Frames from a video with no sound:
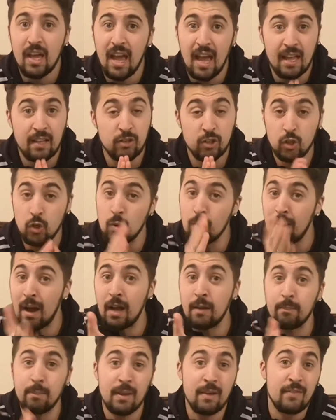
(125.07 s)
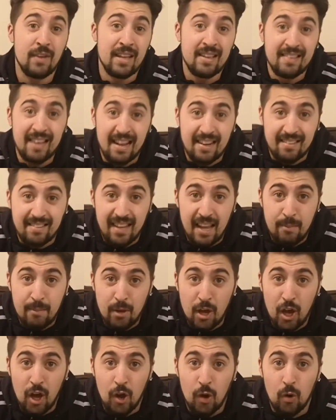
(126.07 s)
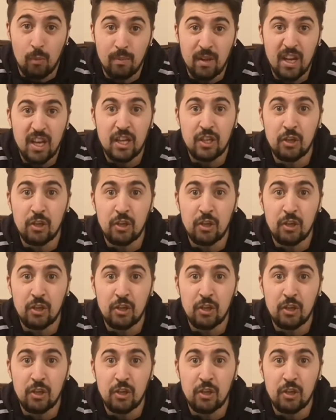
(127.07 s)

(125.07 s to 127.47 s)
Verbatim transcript: and you might be the exact same at home,